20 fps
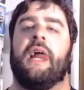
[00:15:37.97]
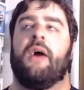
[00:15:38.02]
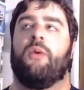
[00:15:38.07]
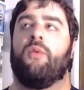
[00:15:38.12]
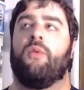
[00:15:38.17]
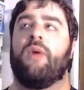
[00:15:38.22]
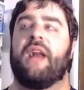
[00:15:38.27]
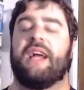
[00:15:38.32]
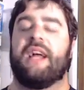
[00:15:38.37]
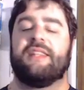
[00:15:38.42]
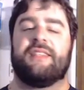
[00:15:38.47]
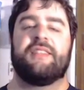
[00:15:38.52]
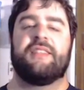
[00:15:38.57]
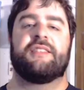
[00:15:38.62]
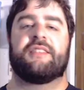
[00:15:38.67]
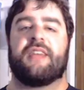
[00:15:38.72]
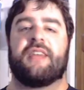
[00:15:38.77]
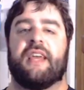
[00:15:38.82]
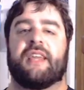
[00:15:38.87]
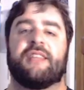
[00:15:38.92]
What I
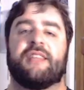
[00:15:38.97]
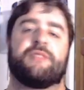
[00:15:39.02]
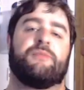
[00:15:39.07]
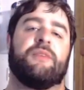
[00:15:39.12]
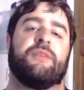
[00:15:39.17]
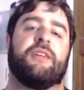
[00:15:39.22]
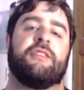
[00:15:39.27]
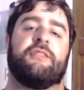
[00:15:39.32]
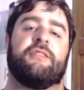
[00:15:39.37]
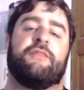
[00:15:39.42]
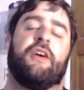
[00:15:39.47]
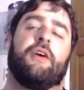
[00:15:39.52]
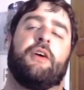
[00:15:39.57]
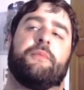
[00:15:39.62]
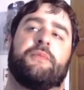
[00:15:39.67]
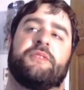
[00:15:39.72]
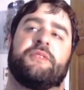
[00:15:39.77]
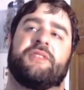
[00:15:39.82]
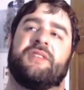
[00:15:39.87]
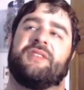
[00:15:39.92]
dislike is when a
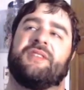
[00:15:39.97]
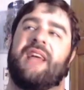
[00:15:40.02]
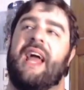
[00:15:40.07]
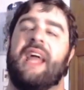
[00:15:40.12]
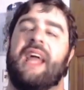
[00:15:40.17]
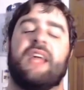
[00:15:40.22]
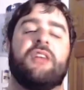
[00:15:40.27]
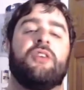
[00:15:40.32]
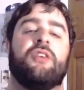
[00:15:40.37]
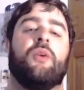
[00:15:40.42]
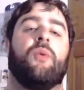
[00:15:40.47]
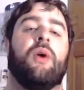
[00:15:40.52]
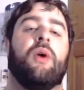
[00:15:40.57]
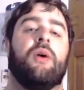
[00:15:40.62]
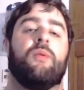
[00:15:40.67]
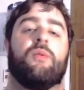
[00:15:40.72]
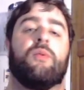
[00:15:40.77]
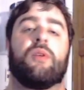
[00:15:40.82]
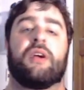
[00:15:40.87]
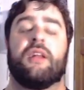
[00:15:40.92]
developer says, hey, you know
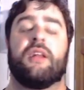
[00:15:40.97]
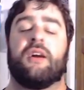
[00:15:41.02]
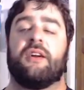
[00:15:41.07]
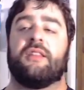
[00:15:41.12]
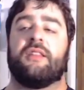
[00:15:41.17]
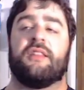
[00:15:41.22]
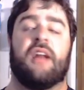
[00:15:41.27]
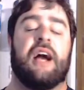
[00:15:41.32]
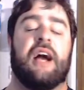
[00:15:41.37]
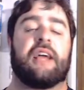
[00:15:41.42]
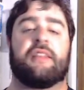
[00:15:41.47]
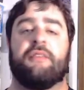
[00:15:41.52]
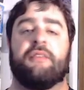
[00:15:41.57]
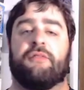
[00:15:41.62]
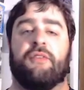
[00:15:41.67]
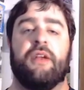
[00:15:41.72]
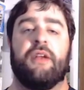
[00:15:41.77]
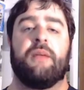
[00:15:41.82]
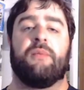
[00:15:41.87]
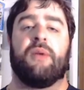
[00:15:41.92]
what, we're gonna unlock the
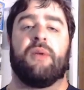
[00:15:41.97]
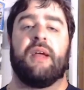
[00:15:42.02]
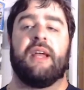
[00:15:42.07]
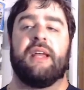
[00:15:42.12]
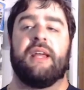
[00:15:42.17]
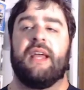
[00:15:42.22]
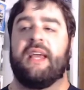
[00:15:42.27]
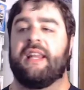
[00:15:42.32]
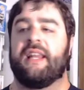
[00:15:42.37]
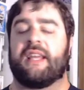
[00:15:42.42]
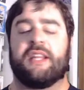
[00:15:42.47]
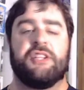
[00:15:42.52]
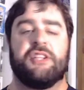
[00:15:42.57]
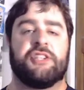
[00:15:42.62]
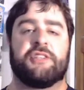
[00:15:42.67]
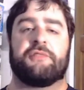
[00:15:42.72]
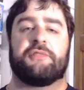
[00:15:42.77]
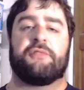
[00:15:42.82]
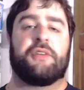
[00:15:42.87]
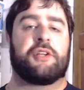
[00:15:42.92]
frame rate and it can
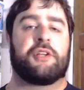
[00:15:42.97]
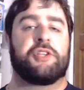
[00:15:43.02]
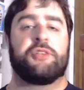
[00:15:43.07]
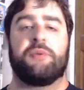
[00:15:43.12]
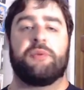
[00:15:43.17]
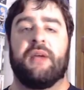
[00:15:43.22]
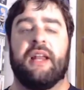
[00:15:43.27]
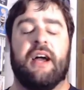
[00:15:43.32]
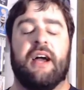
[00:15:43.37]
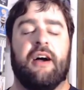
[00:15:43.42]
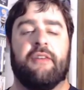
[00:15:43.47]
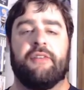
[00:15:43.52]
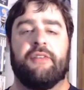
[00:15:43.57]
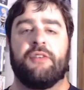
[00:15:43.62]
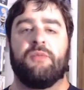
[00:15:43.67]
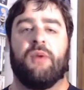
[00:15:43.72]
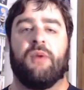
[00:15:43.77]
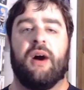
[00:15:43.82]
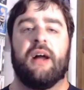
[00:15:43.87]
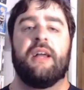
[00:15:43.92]
just fluctuate however
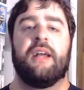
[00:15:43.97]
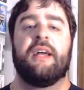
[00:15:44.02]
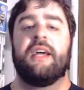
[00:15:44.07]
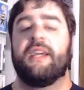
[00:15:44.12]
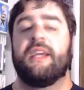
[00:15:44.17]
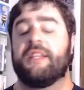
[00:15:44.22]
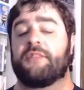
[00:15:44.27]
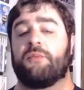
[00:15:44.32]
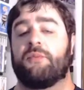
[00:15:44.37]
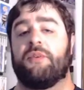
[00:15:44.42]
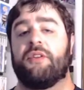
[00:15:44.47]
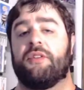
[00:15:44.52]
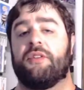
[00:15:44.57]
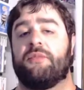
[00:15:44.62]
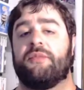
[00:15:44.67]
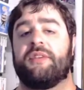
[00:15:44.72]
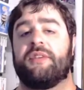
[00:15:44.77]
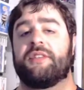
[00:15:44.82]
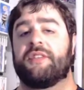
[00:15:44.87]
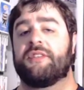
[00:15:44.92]
you want. It's one of the
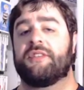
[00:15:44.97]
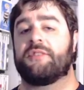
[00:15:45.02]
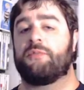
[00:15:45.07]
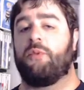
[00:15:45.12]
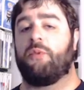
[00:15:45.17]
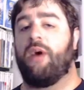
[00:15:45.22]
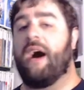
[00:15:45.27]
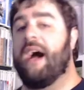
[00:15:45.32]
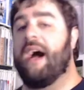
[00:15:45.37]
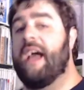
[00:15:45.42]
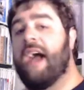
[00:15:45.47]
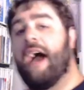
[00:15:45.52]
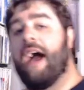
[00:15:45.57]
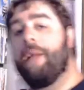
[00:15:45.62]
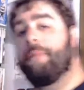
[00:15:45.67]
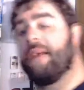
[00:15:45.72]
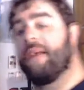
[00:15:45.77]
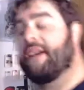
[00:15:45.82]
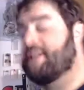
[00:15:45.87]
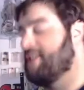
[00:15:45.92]
reasons why
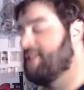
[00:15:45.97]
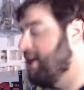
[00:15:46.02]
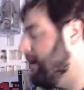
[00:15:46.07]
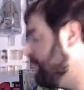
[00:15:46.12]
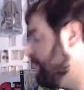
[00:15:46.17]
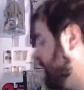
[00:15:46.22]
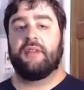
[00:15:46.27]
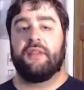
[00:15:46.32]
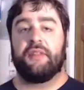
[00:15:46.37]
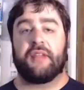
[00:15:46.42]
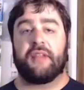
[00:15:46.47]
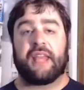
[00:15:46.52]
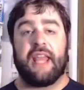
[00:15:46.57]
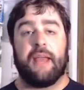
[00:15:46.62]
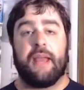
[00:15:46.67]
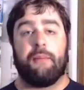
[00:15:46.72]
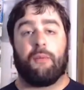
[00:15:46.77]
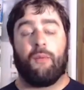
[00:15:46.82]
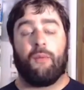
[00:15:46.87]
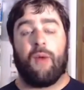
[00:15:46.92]
I picked up the
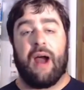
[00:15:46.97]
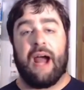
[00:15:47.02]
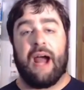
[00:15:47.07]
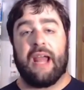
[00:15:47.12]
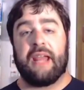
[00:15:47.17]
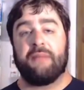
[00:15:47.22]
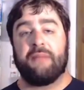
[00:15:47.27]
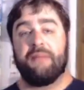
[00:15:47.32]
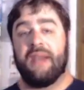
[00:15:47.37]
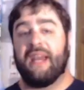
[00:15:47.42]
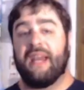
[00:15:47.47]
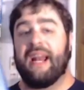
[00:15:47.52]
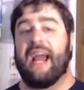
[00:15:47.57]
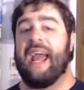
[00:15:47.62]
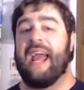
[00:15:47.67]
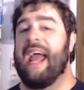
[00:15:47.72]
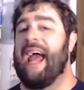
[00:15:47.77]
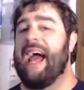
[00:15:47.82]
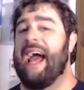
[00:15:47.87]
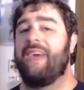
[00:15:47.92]
game Rime, and I
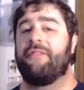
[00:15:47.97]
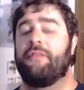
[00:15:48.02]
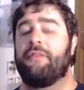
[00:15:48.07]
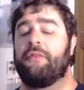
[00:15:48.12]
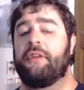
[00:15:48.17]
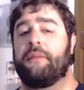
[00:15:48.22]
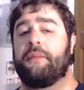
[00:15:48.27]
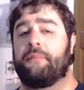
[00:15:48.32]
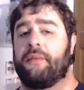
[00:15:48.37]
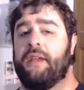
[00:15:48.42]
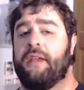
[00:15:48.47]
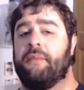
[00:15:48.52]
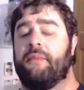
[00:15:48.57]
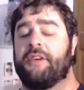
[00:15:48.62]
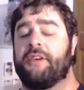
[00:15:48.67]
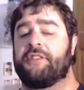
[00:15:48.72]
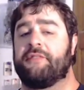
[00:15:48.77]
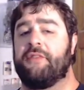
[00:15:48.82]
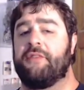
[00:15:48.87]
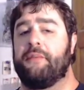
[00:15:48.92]
haven't really played
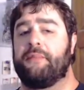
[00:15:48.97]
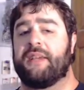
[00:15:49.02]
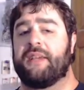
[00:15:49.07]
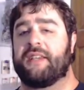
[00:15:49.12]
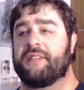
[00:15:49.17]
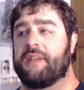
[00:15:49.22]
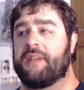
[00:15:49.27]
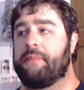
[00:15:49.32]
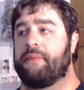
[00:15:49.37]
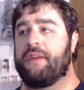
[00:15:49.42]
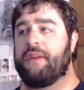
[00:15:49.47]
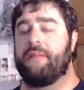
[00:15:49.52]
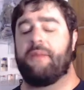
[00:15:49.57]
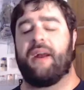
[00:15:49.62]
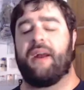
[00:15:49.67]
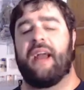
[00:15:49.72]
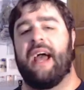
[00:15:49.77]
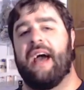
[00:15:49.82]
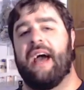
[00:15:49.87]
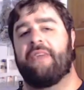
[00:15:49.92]
much of it because I played
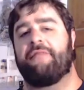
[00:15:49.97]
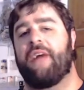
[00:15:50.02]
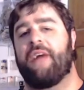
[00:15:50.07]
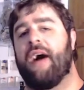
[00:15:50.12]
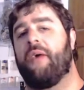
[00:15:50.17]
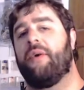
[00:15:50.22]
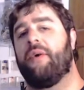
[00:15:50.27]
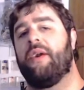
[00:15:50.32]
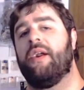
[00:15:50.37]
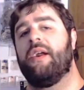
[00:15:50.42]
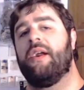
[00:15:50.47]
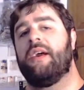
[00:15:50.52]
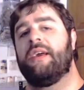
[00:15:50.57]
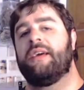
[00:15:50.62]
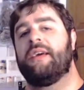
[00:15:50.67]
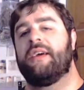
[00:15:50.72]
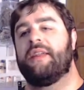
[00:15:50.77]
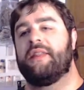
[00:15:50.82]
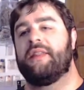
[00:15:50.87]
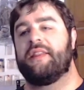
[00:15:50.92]
about a half hour.
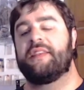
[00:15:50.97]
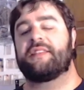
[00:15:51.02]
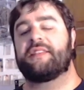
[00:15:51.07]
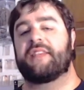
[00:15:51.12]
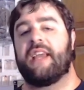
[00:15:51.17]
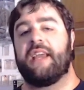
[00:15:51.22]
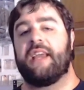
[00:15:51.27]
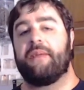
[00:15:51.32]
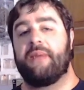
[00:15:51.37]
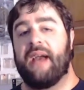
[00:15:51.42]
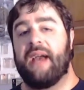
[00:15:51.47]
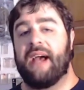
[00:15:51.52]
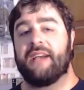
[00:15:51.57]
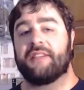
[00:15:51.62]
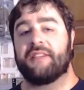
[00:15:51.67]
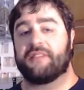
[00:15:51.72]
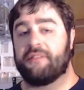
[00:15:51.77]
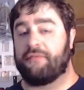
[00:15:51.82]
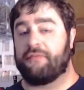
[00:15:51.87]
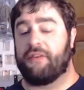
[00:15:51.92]
This game
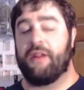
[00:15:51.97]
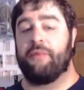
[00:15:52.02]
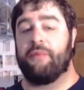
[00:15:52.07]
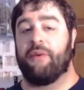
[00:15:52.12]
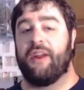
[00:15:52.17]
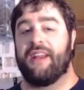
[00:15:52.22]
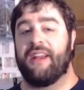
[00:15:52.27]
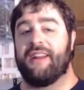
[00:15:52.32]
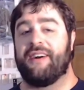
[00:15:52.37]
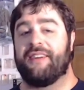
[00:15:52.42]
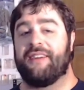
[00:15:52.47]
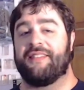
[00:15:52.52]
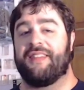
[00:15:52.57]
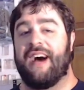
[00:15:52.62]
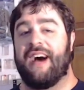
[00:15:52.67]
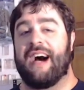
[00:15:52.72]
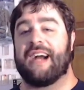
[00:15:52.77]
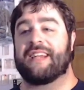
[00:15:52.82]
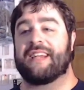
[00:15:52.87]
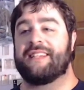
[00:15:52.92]
has the frame rate
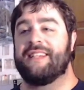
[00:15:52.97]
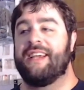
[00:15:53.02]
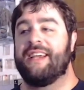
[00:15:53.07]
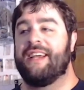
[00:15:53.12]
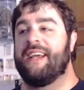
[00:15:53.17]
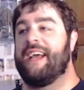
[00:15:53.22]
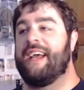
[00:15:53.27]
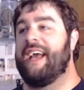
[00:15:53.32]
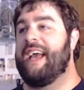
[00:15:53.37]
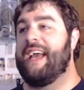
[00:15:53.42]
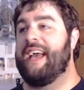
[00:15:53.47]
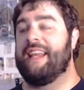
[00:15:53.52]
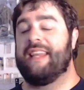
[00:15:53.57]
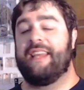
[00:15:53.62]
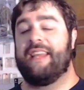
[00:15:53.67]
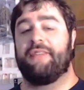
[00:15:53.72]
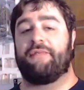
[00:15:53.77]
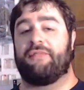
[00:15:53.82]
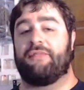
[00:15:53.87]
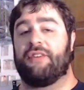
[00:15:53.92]
unlocked, and
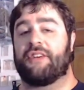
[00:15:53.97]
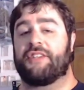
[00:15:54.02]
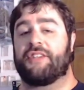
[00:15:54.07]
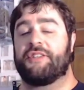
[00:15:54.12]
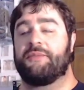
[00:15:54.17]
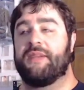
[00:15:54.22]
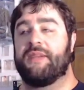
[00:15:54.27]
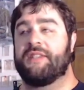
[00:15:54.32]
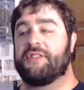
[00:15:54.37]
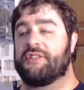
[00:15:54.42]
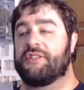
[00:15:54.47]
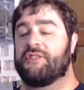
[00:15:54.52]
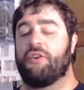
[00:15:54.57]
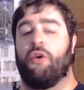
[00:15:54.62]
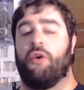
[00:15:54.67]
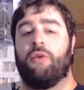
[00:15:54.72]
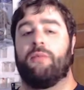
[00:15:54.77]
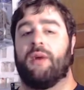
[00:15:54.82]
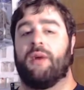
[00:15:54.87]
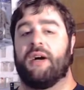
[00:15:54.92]
it fluctuates
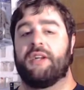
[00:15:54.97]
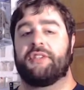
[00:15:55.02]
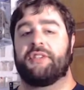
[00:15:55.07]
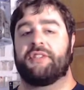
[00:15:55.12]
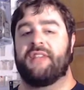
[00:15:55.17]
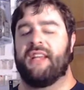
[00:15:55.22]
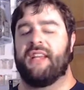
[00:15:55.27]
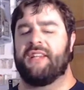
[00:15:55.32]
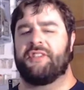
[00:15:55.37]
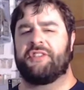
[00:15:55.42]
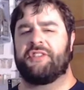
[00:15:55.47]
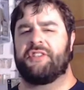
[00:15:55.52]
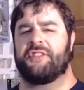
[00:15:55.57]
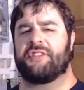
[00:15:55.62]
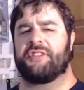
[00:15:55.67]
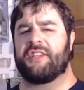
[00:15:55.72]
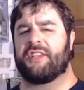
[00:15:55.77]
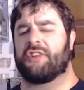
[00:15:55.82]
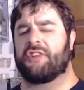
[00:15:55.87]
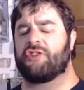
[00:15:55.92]
so much that it's
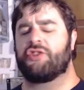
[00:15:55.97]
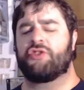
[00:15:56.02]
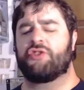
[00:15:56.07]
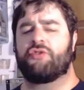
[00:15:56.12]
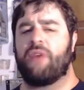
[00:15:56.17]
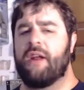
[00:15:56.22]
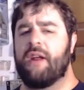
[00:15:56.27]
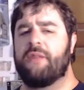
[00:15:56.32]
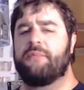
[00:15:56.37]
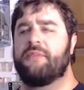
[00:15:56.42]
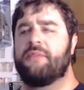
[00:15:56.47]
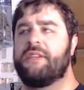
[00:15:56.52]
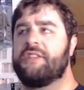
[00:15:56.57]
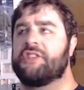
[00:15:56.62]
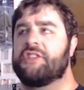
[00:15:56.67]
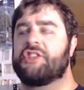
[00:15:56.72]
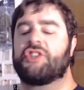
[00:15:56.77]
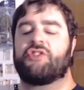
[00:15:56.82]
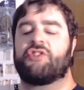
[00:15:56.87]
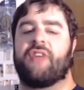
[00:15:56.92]
just incredibly
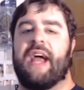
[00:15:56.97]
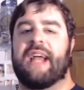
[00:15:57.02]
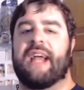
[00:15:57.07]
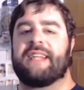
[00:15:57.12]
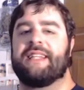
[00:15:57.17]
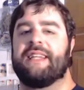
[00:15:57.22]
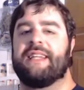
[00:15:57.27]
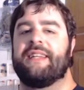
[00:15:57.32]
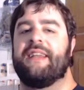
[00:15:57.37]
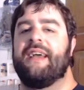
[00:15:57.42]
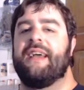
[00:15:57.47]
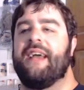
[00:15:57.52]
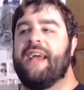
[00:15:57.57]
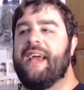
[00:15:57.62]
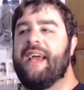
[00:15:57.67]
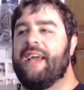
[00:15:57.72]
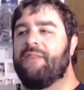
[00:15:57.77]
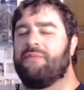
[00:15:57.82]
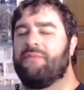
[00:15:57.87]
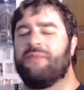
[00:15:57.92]
distracting
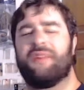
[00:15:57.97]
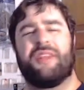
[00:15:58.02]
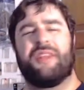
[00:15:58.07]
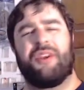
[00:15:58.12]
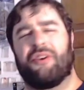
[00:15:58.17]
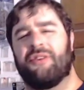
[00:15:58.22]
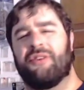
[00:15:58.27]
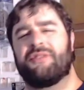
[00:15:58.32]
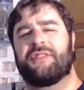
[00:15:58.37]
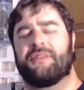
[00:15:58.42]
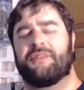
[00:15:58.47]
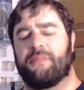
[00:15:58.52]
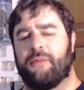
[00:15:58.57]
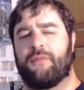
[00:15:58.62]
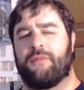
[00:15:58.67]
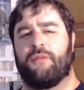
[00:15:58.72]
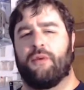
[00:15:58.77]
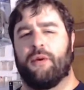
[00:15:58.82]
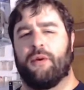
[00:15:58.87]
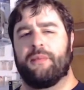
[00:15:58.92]
and really hurts the
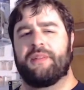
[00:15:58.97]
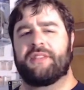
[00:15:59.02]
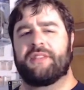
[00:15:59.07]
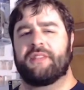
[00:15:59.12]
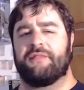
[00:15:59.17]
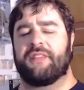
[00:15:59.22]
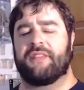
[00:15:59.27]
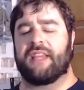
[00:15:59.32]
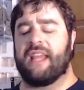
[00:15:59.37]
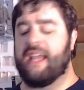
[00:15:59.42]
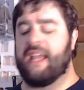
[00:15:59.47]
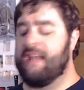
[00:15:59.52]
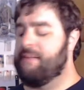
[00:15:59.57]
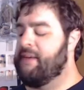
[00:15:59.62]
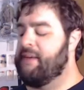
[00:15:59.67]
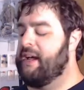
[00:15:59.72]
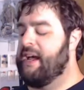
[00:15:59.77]
performance of the game.